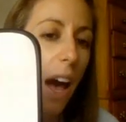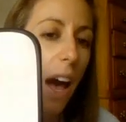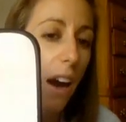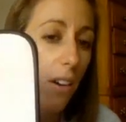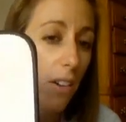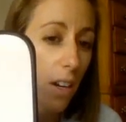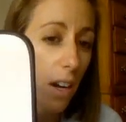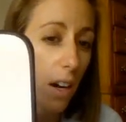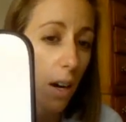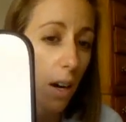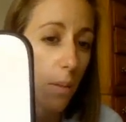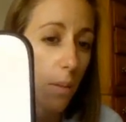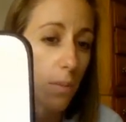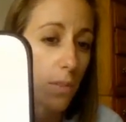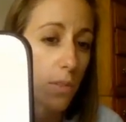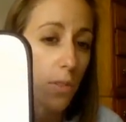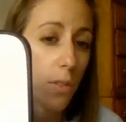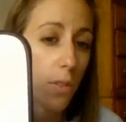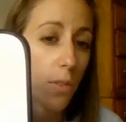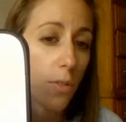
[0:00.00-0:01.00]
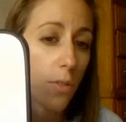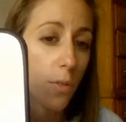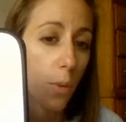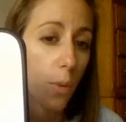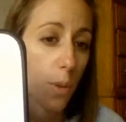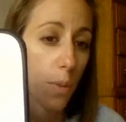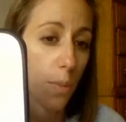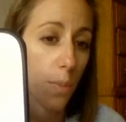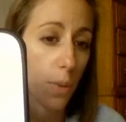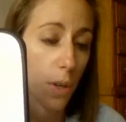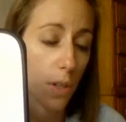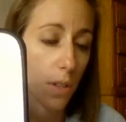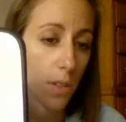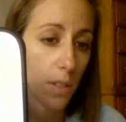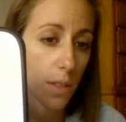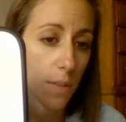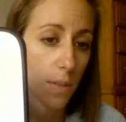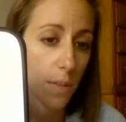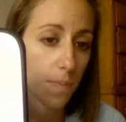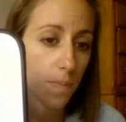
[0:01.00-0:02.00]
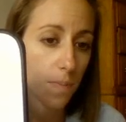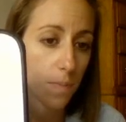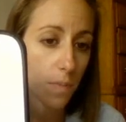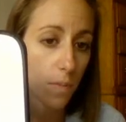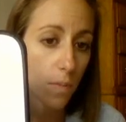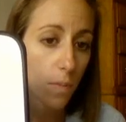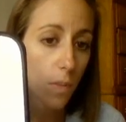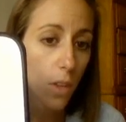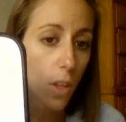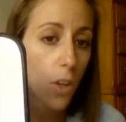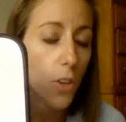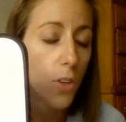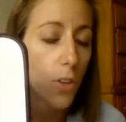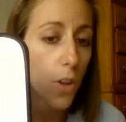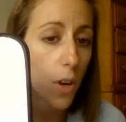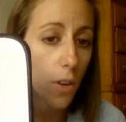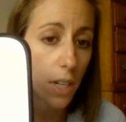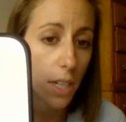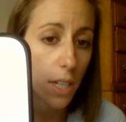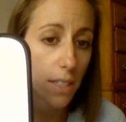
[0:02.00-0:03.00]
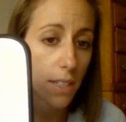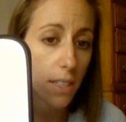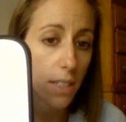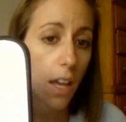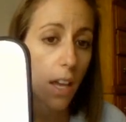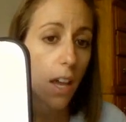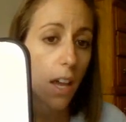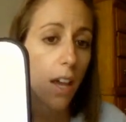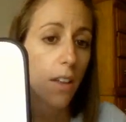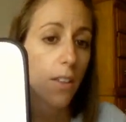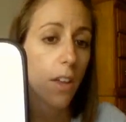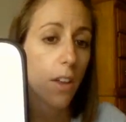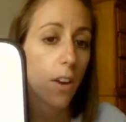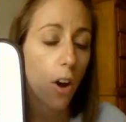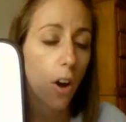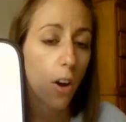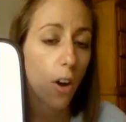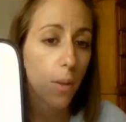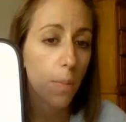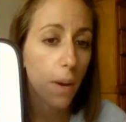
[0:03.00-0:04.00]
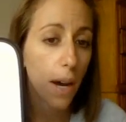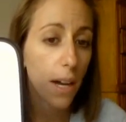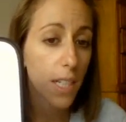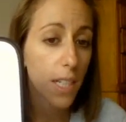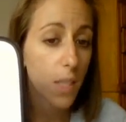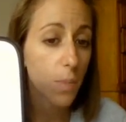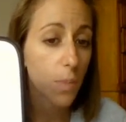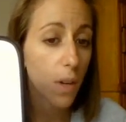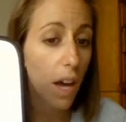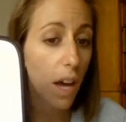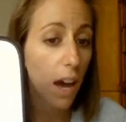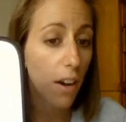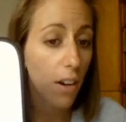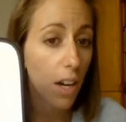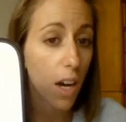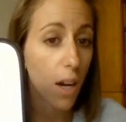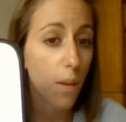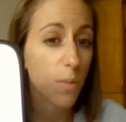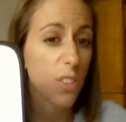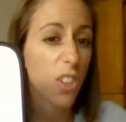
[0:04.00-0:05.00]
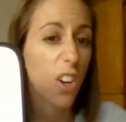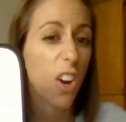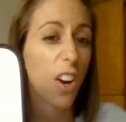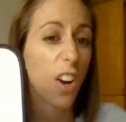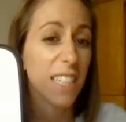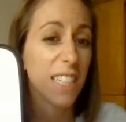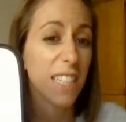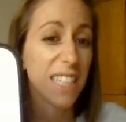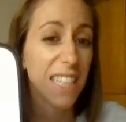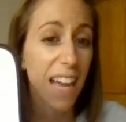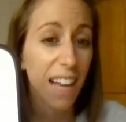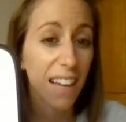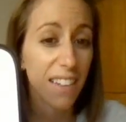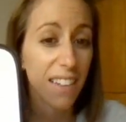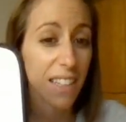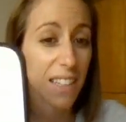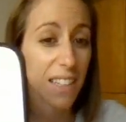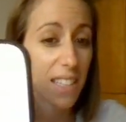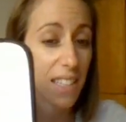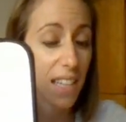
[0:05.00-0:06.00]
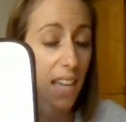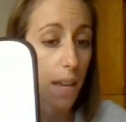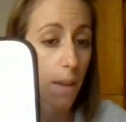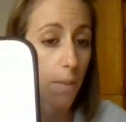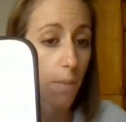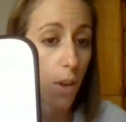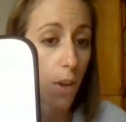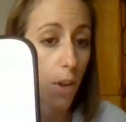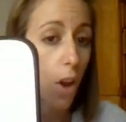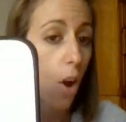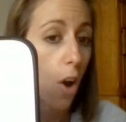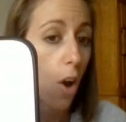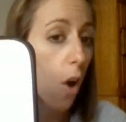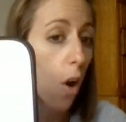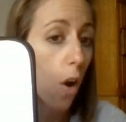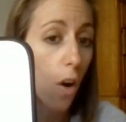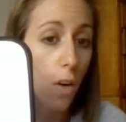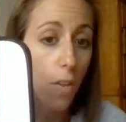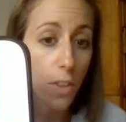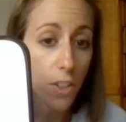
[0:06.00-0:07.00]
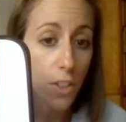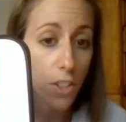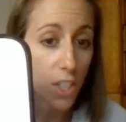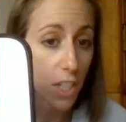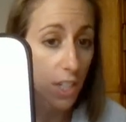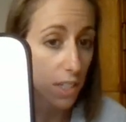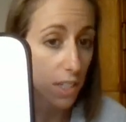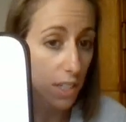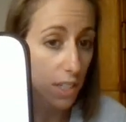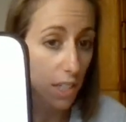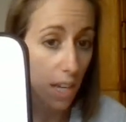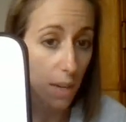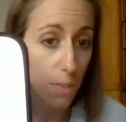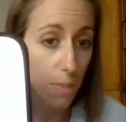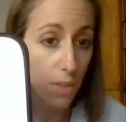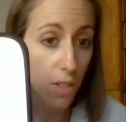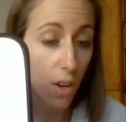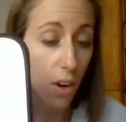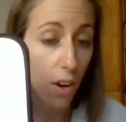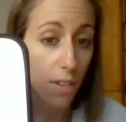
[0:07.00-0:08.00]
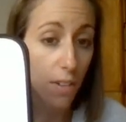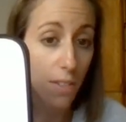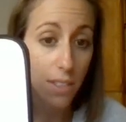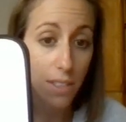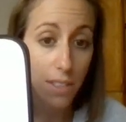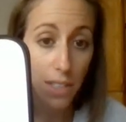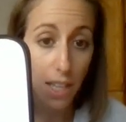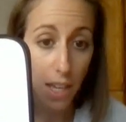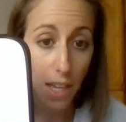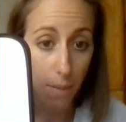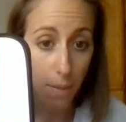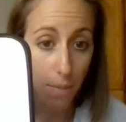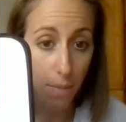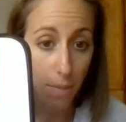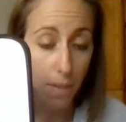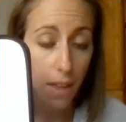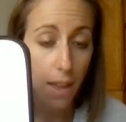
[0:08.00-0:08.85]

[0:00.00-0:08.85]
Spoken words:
outcomes for the birds. Notice that all the possible outcomes are exactly the same. All the genotypes are the same,